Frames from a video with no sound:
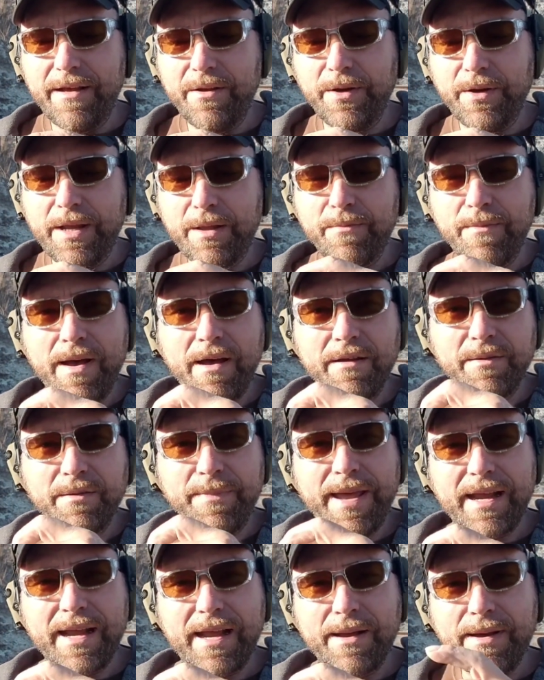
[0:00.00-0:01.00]
you can mount the
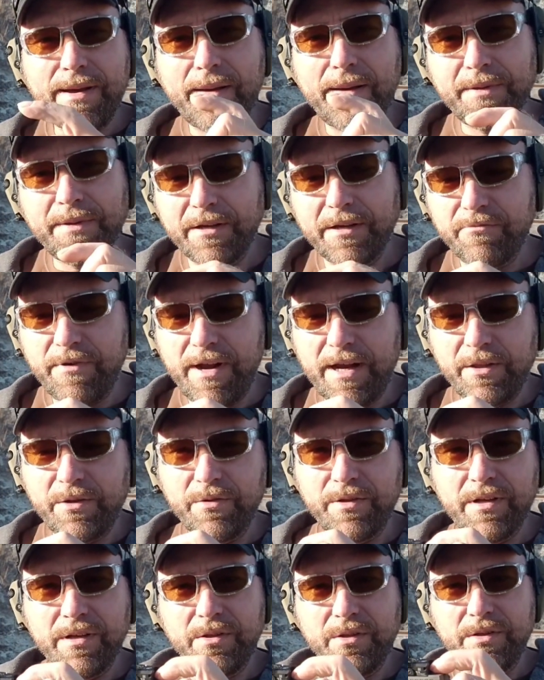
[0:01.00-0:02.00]
backup optic right to
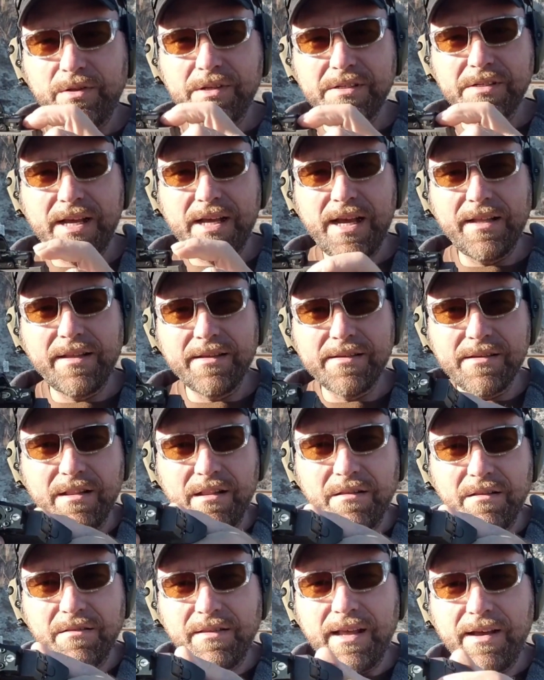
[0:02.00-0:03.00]
the side. There's a
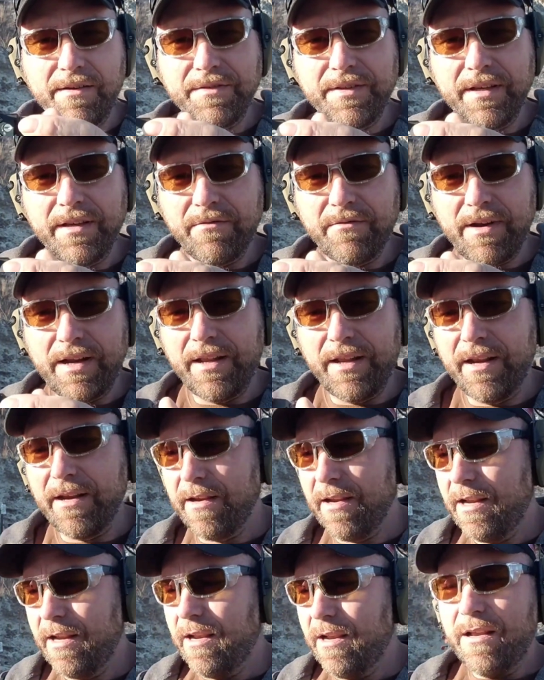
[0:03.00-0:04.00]
little dovetail right
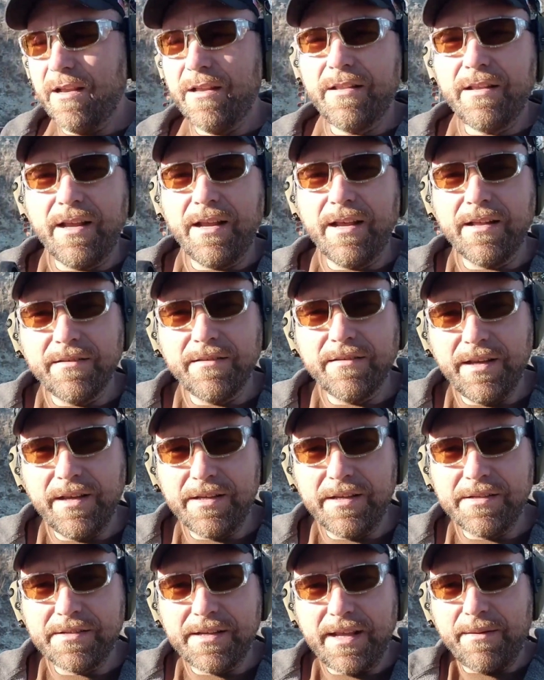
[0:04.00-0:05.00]
here. The gun
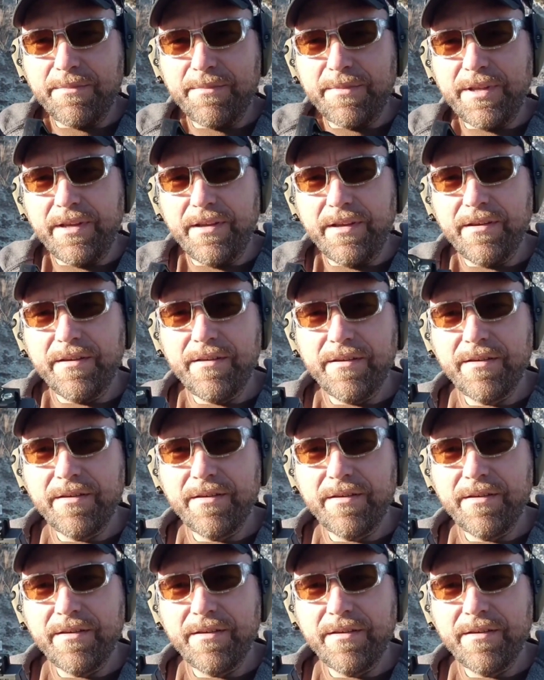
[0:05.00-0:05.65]
is empty,